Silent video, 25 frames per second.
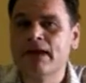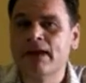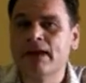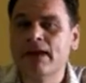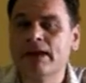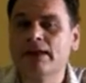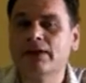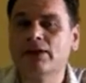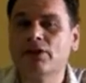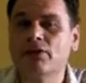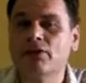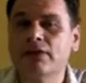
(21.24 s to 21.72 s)

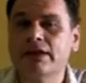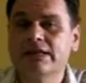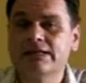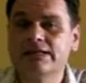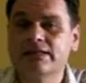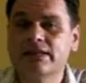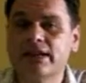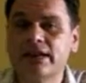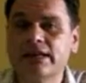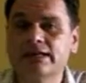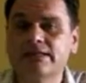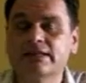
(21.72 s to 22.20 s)
Now this
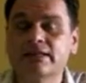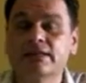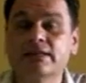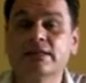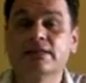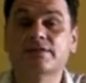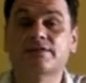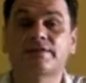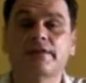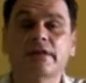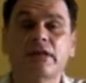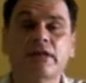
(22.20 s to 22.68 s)

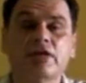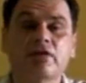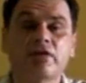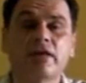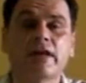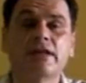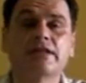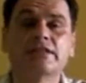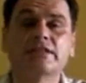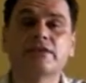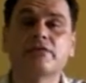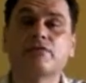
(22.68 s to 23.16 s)
video
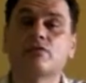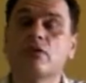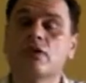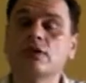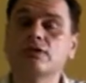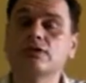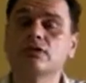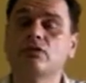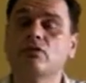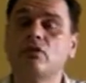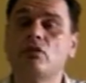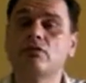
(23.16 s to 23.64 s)
lesson
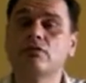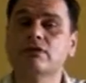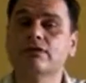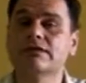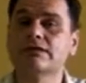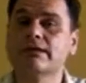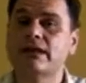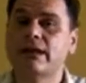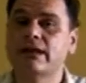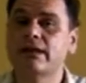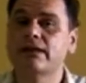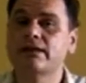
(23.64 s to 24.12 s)
runs
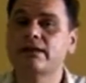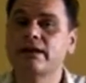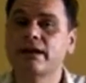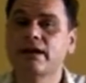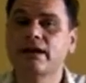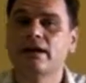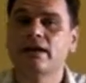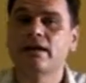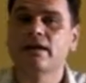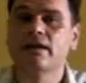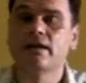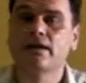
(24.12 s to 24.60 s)
alongside
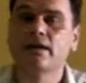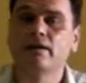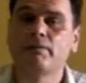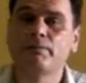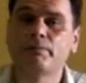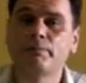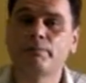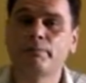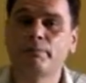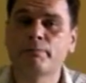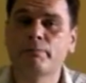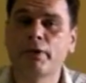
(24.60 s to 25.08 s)
the
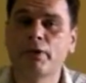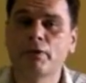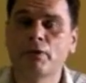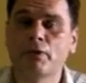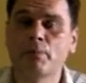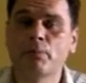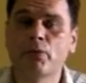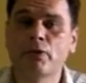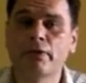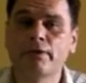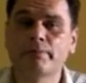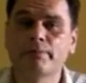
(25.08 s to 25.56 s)

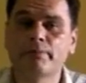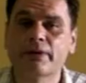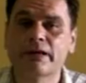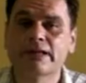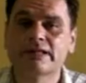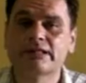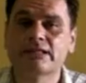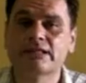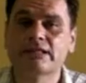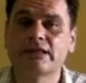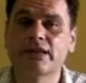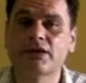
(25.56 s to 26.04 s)
PowerPoint
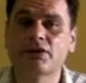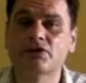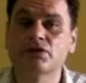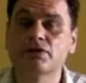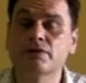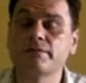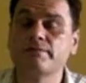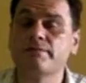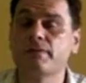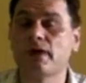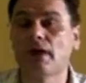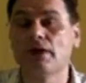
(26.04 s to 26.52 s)

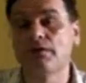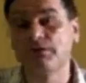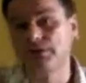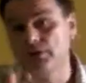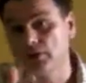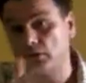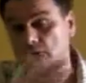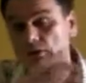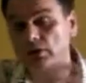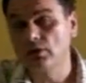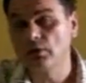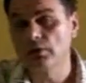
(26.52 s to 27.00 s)
presentation if
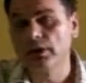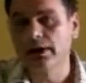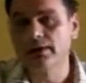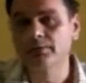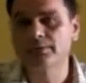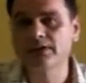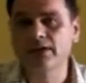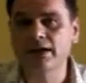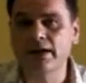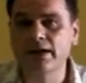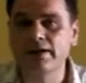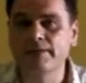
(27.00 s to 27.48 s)
you're on the
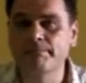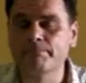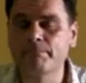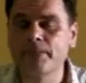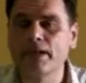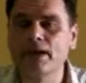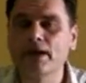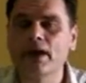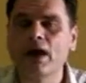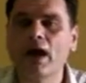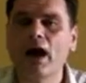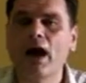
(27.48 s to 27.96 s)
website,
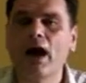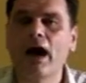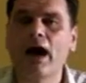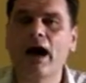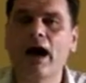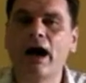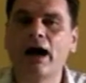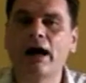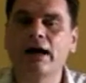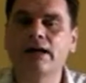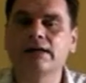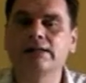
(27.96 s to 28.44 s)

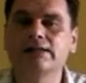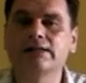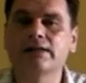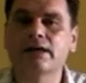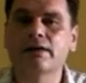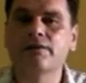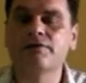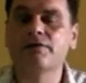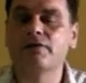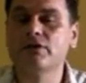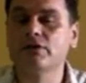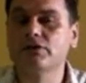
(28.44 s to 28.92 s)
and
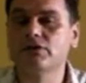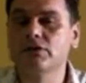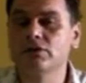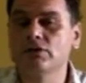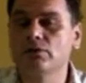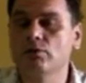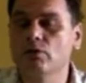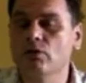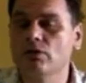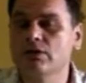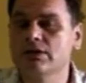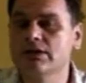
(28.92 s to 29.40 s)
if you're
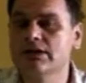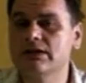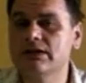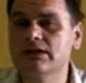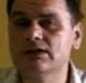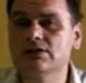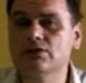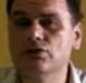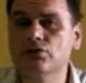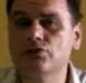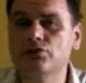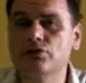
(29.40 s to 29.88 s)
watching
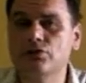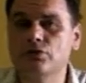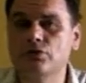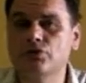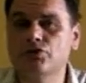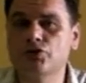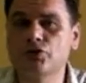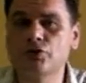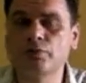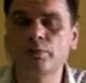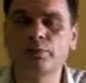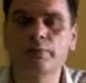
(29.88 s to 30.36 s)
this on
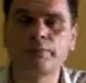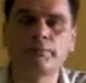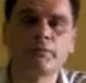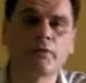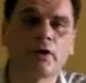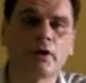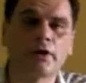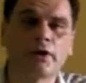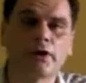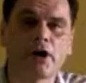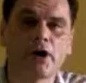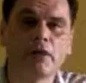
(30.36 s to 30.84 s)
YouTube
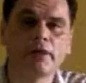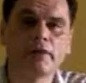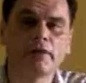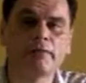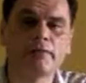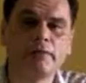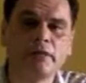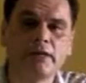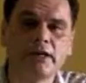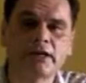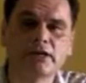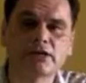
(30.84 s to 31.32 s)
or other
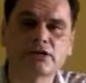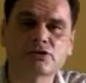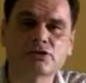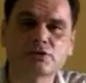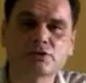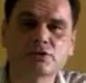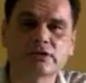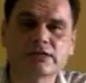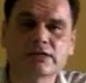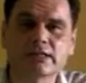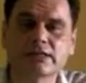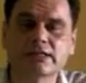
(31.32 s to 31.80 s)
media
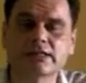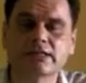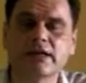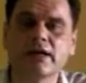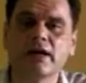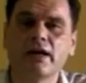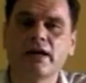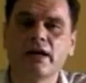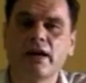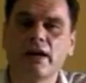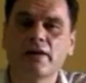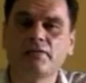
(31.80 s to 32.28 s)
sources,
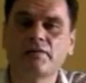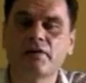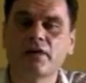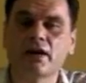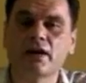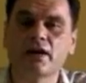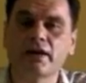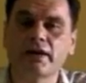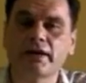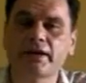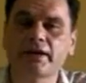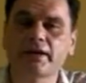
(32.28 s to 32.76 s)
if you
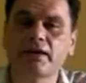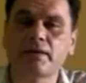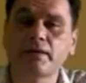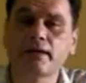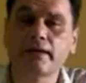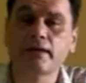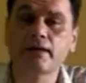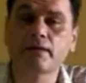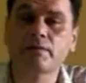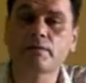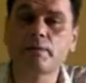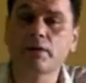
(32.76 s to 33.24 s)
click the
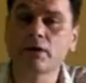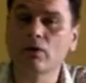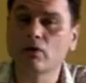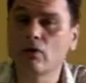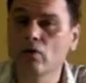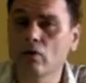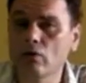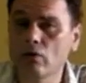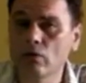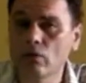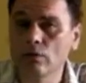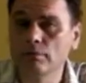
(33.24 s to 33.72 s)
link
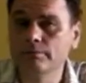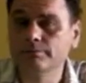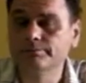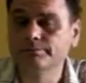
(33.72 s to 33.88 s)
below,